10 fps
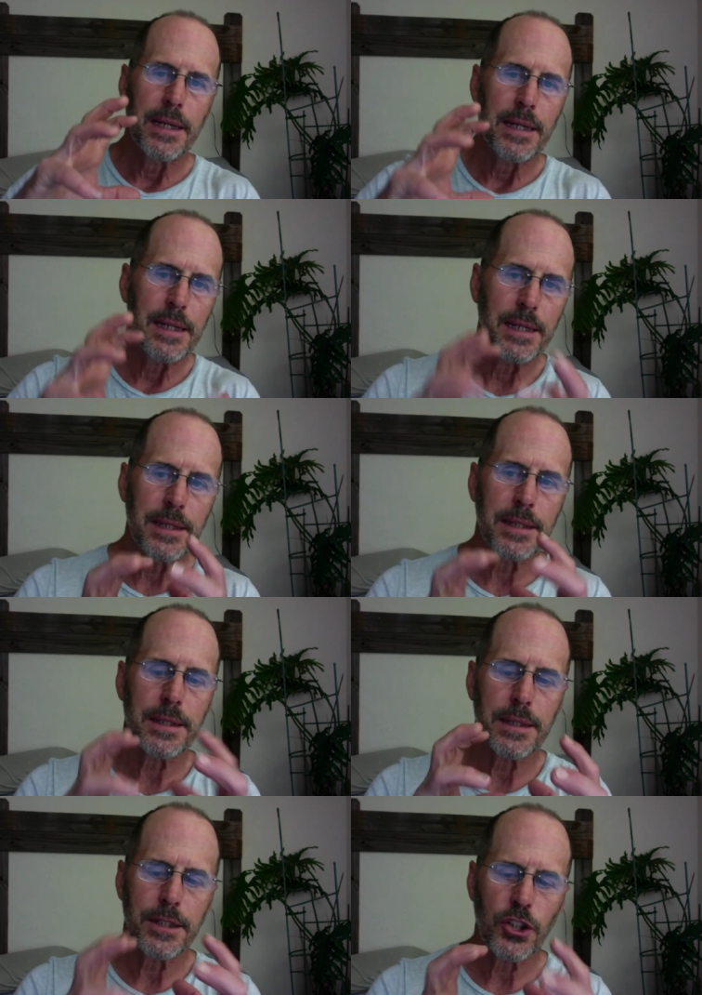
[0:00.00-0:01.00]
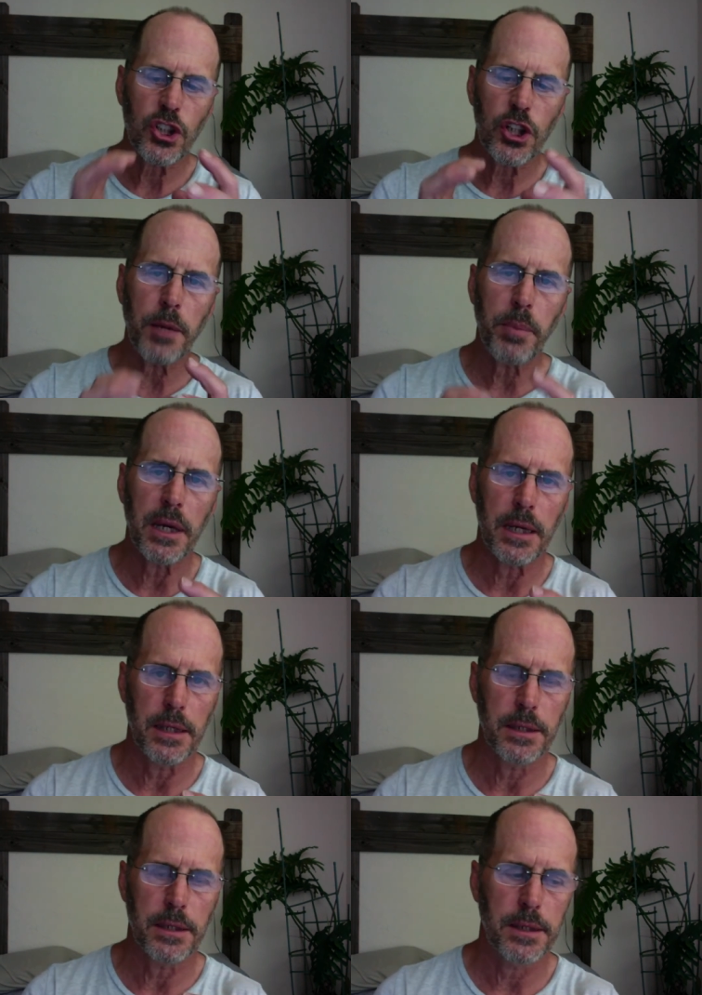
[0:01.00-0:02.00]
He's shaping
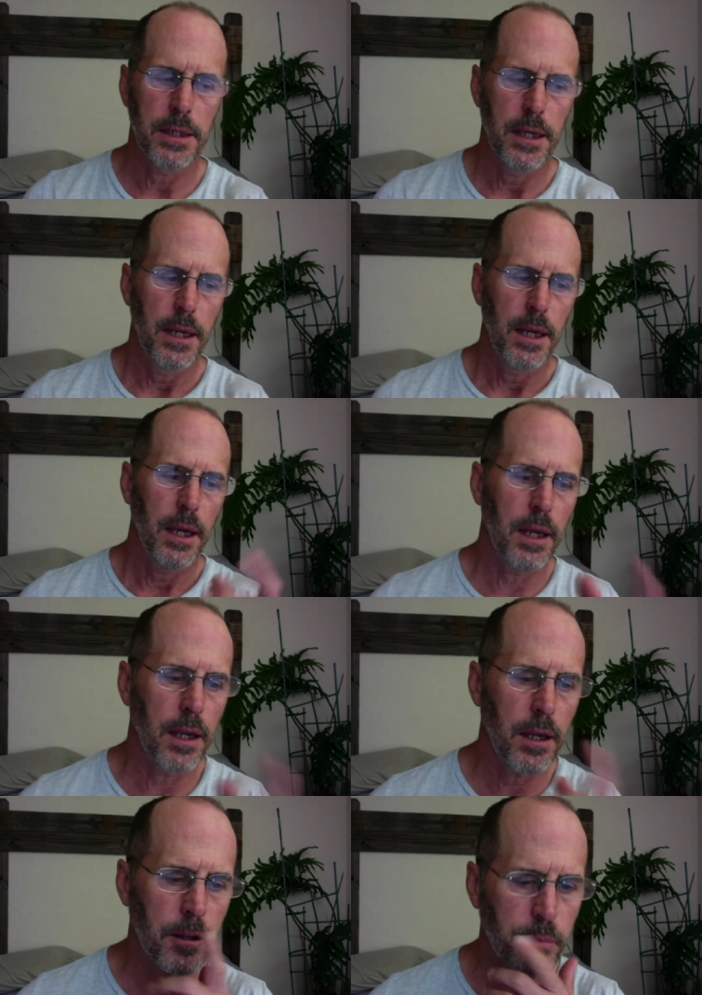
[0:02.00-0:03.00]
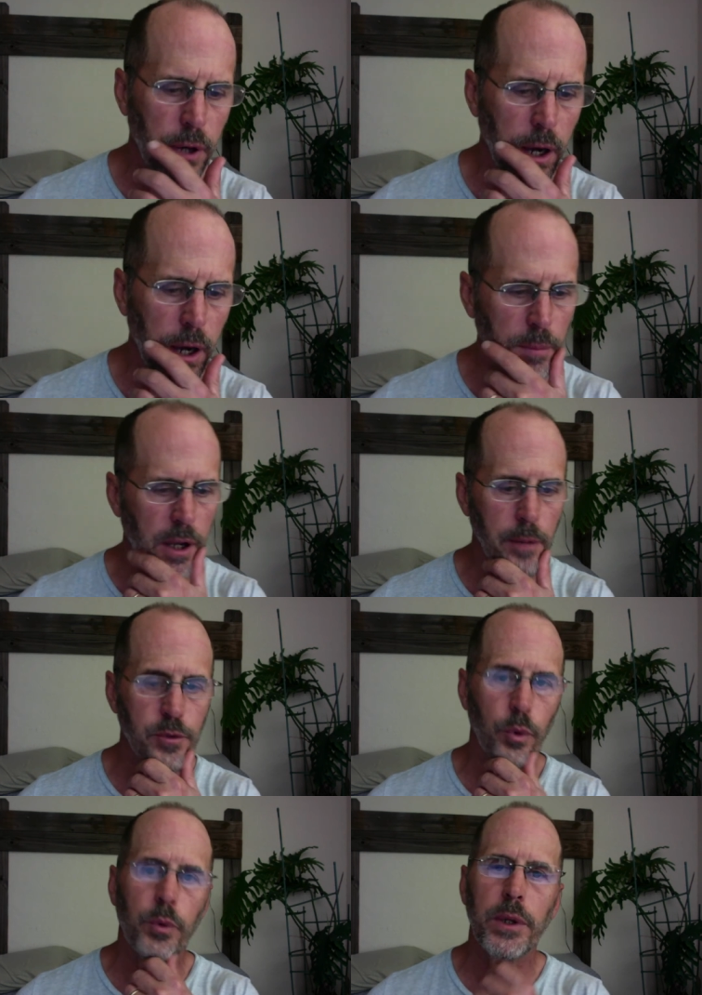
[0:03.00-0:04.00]
us. Eh, the problem comes
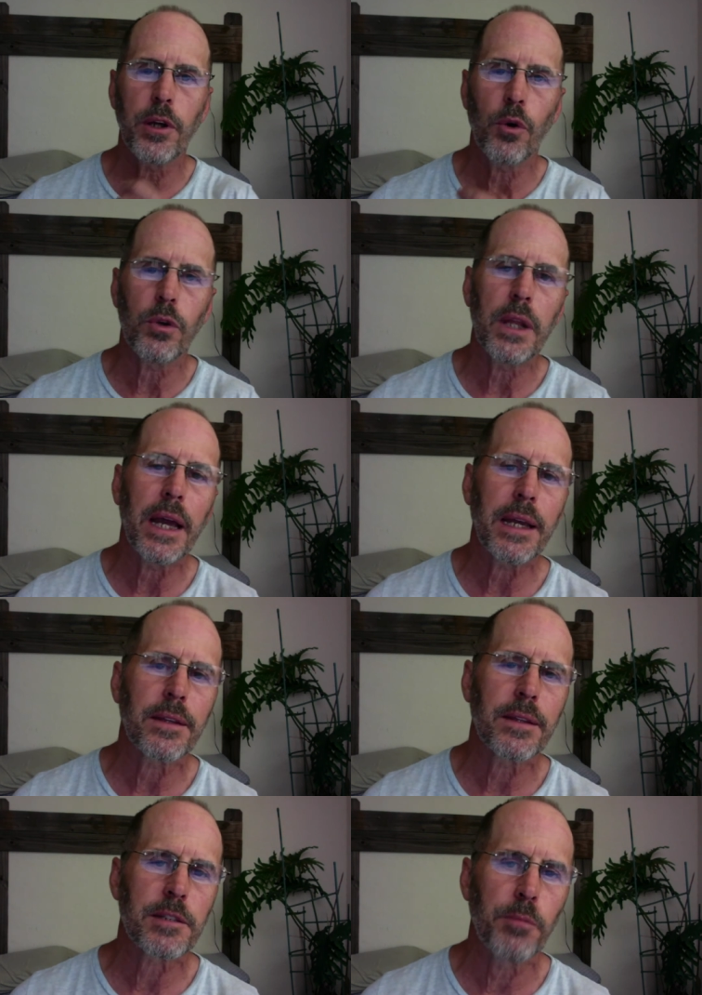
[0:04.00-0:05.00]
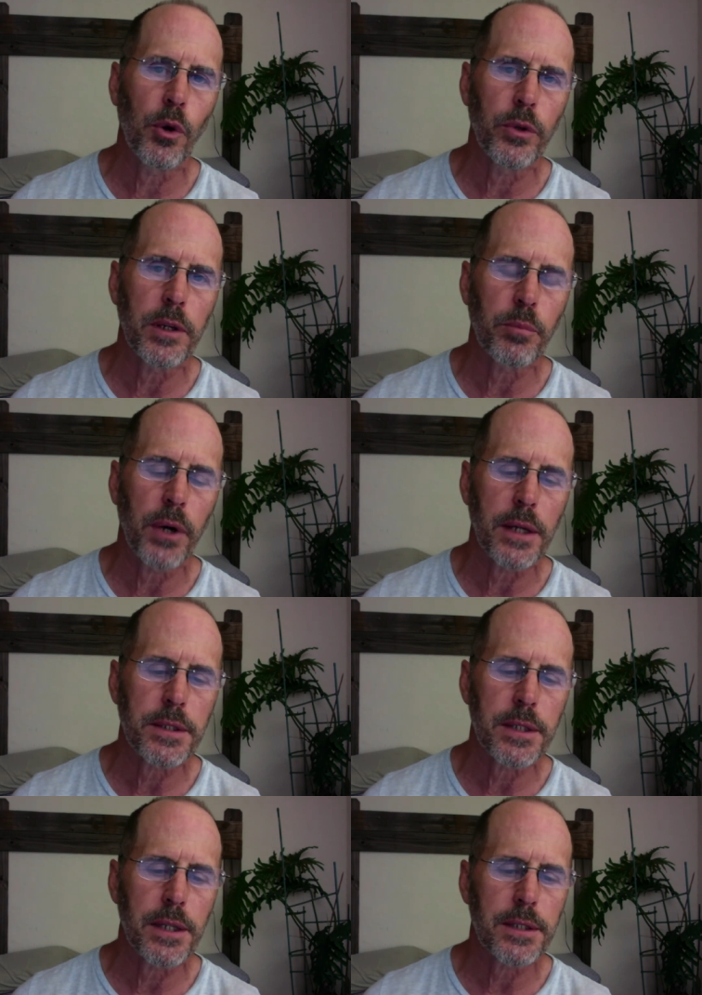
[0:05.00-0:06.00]
when we don't like this molding
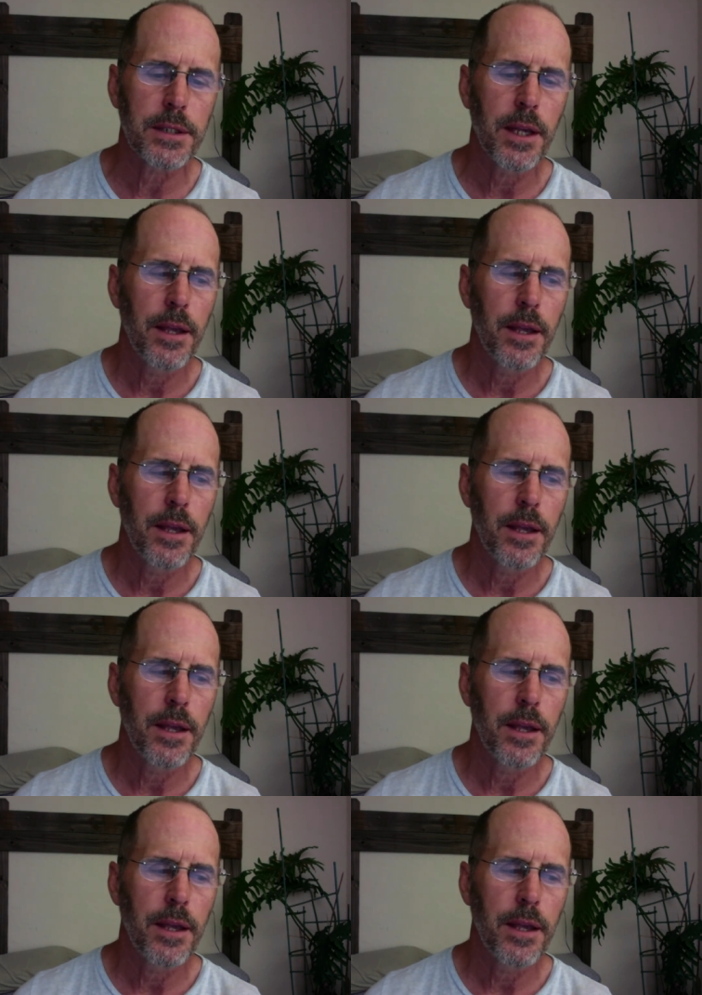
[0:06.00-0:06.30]
process.